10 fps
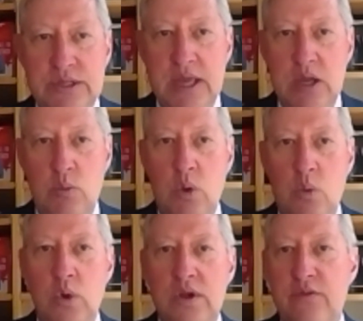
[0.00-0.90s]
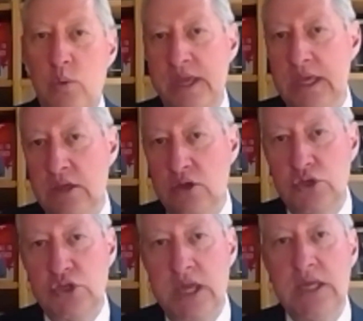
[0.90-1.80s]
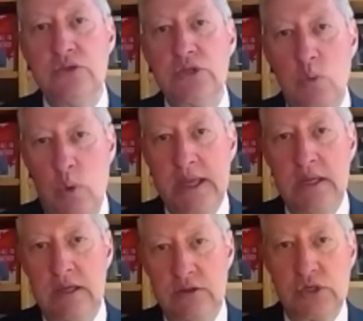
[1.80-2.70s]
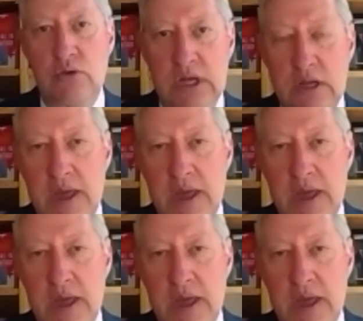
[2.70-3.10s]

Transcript: say, well, what if we change the weighting and screening